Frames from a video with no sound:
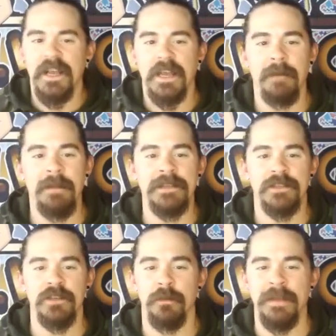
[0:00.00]
Coming
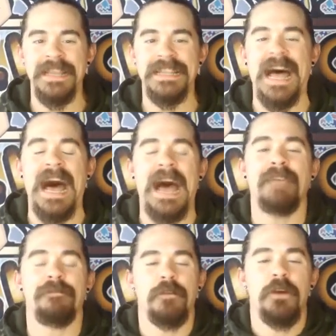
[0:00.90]
to me
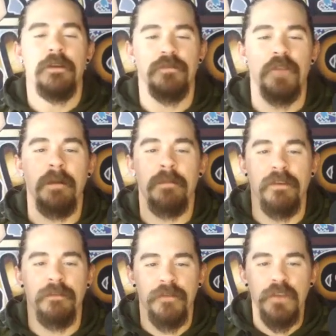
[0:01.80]
live from
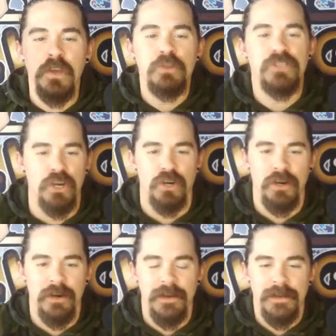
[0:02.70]
the future,